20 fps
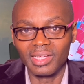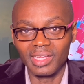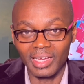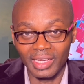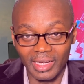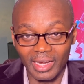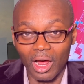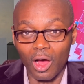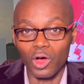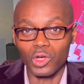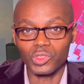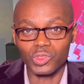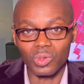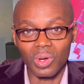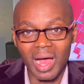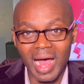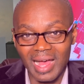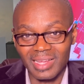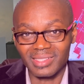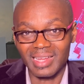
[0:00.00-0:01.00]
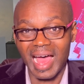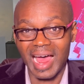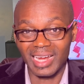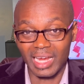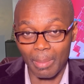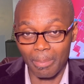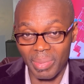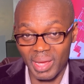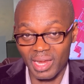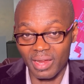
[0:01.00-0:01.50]
it also has
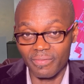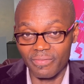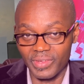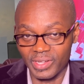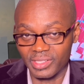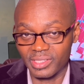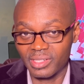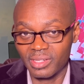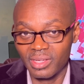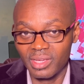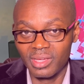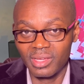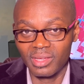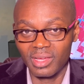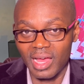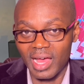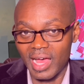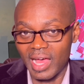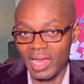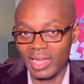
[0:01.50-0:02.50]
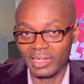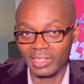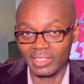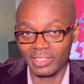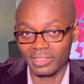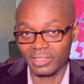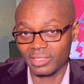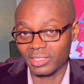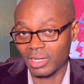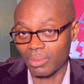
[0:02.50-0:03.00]
other benefits,
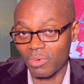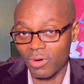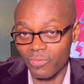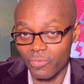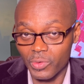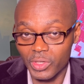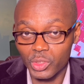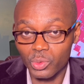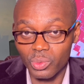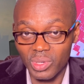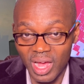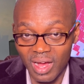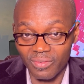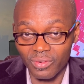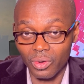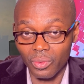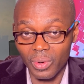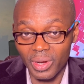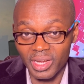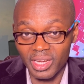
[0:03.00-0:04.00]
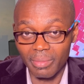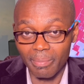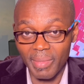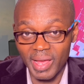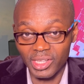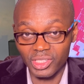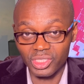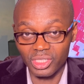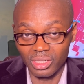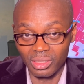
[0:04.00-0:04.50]
and some of which we have already
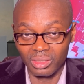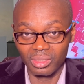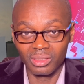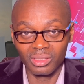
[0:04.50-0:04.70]
mentioned.